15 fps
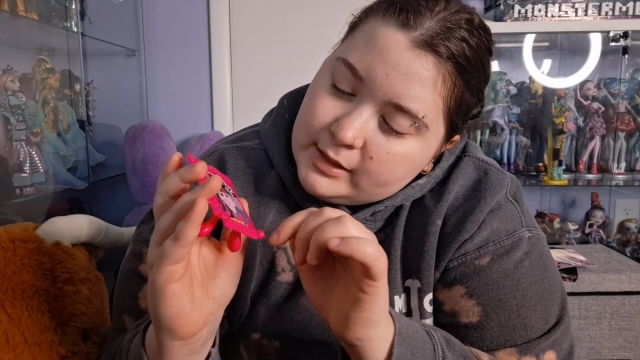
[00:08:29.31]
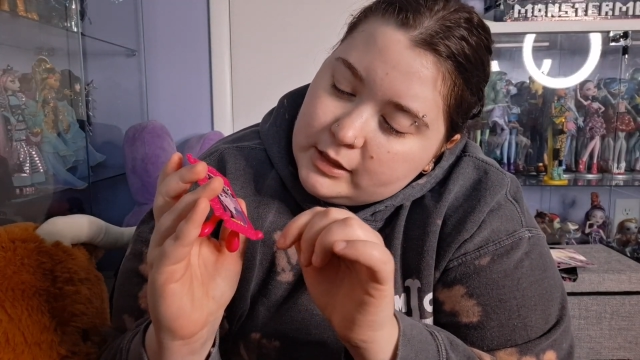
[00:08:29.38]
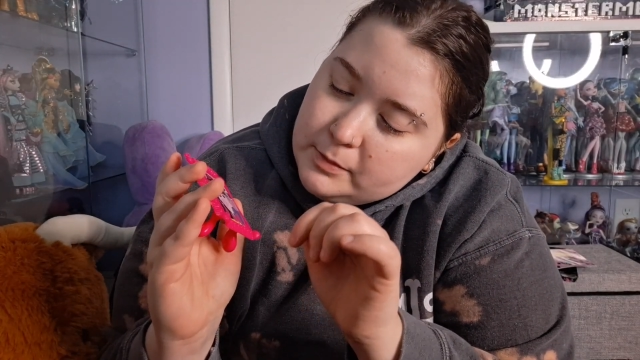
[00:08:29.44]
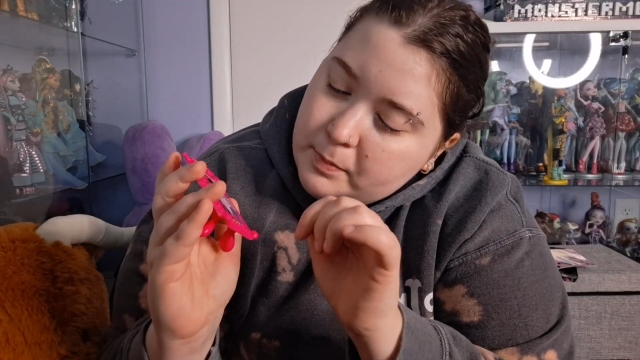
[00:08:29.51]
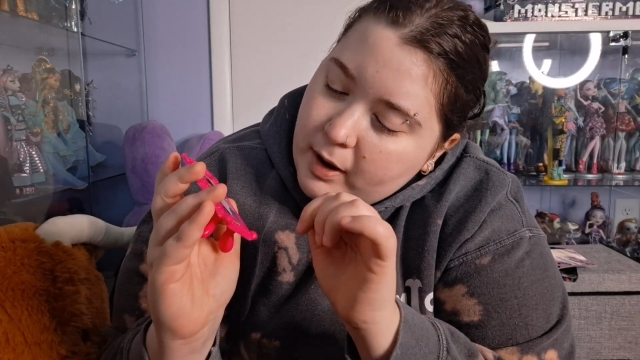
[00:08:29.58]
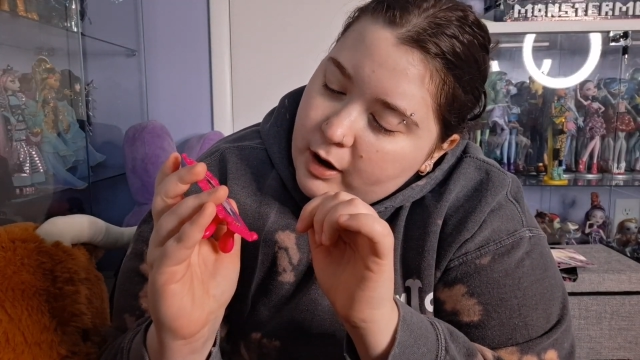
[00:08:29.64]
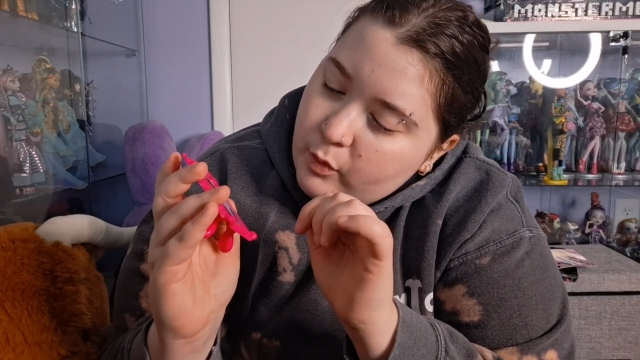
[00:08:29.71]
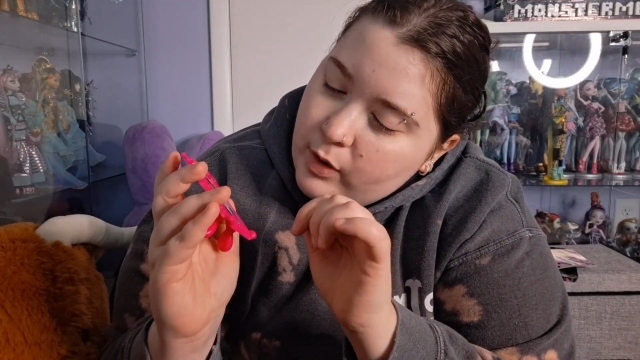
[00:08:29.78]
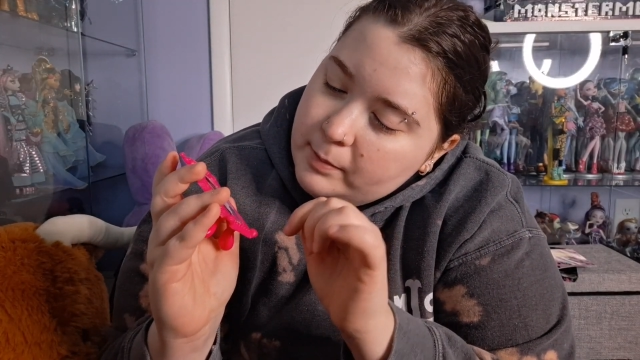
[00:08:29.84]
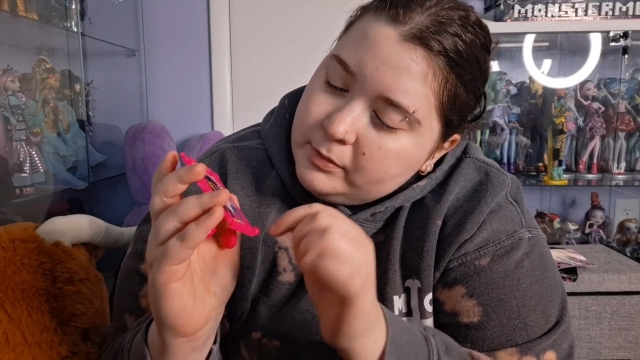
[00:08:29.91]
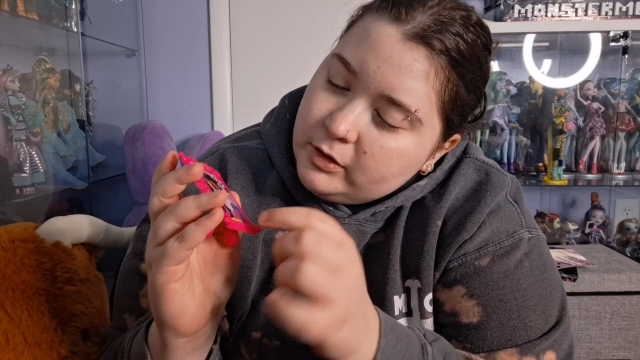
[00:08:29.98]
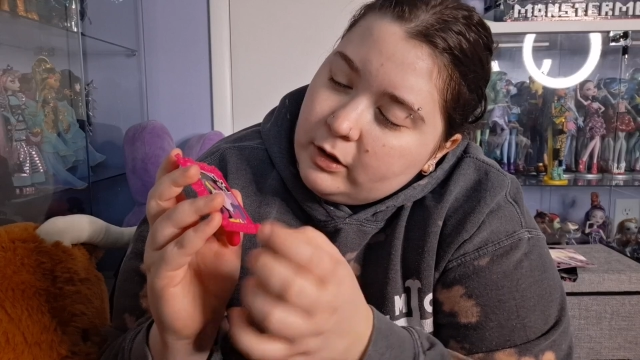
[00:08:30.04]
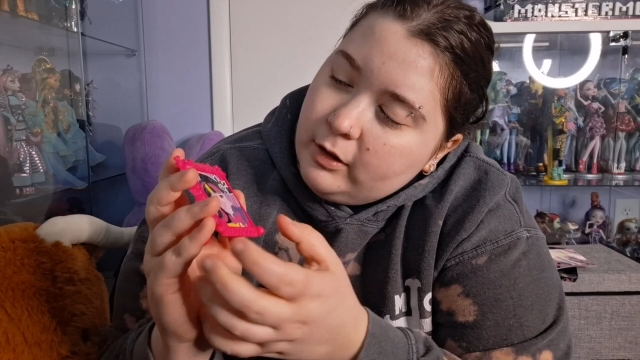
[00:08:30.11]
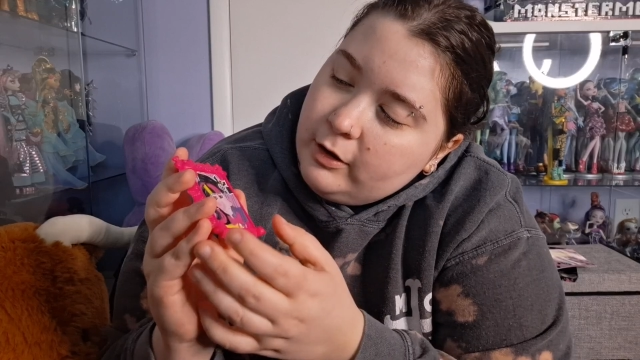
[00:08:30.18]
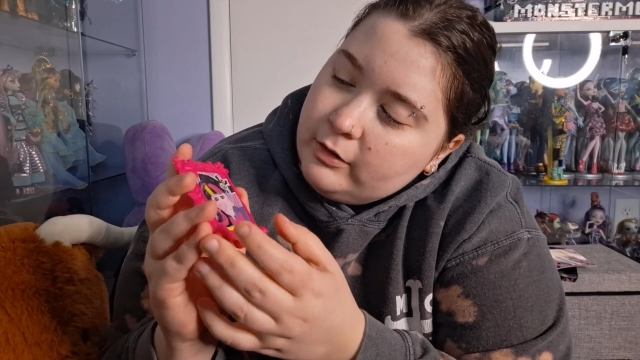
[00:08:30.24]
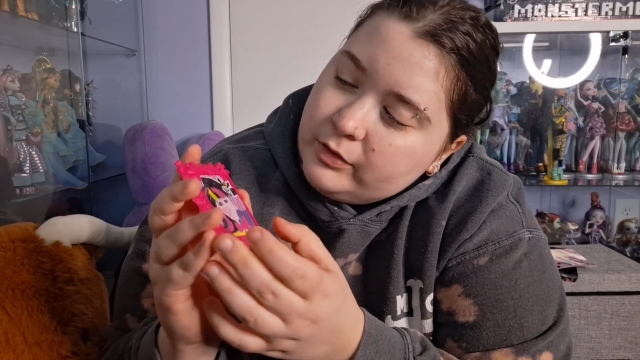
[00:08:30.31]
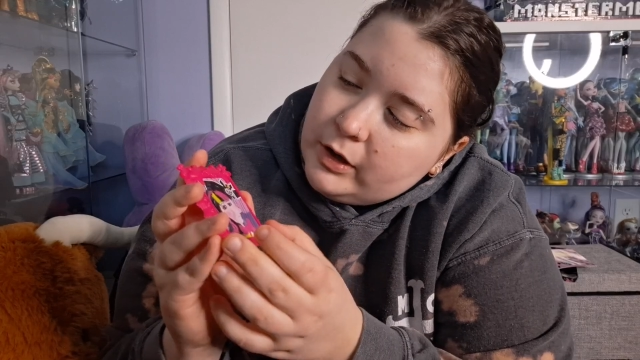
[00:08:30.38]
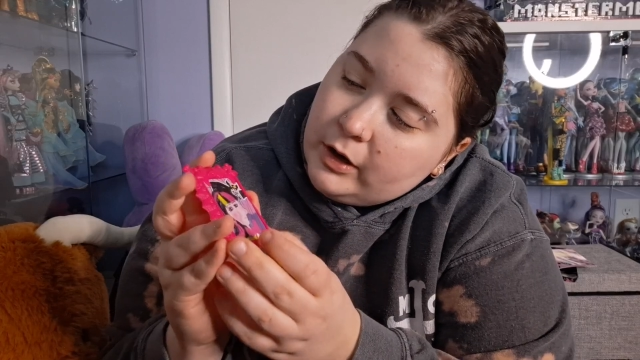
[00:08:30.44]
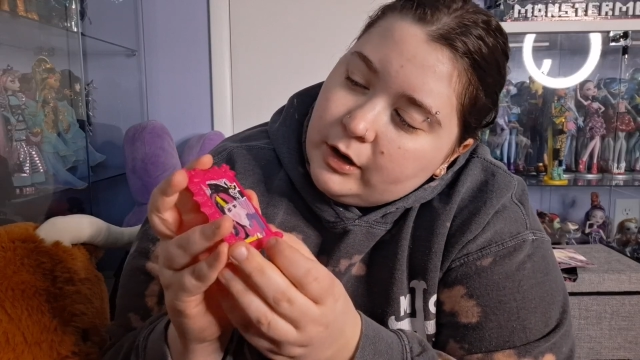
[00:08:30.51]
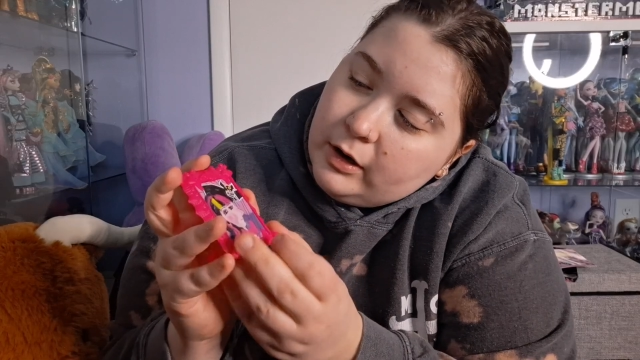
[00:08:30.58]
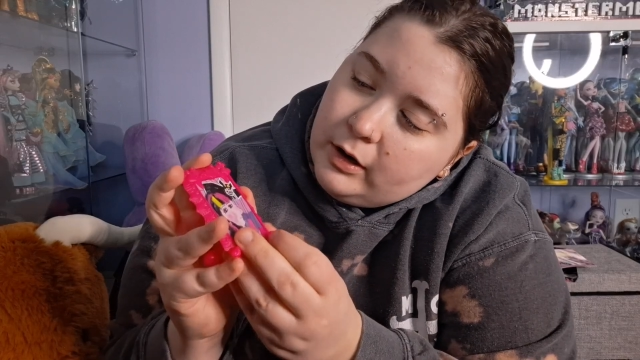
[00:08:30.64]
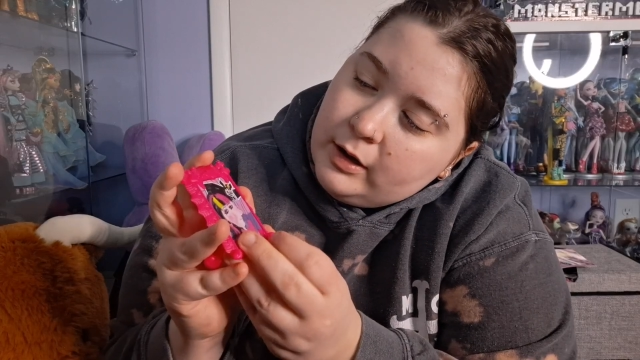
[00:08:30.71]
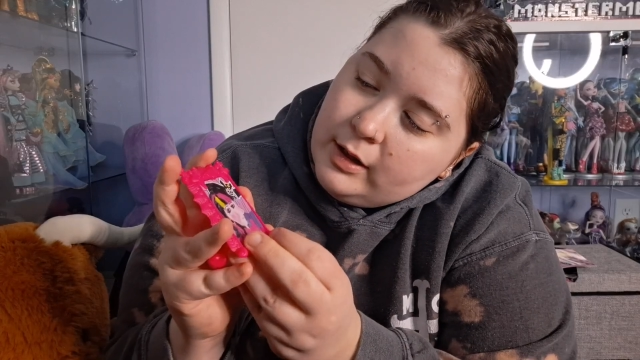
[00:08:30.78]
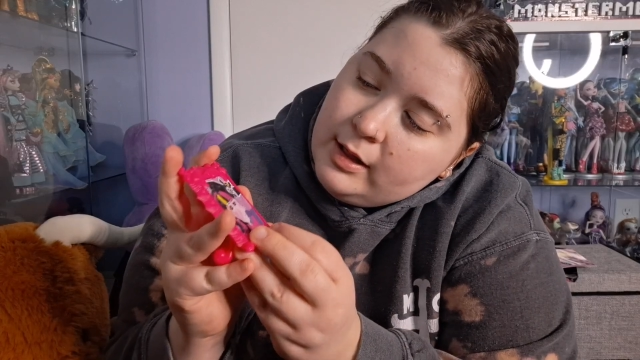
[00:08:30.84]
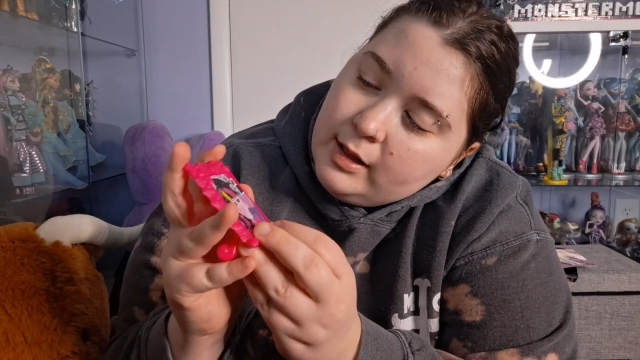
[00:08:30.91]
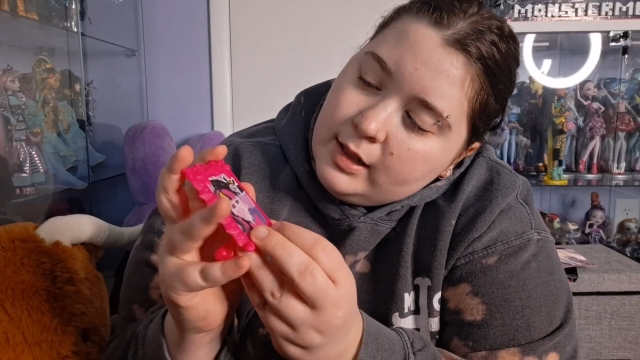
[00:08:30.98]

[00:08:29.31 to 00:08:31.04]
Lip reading: spiderwebs all over,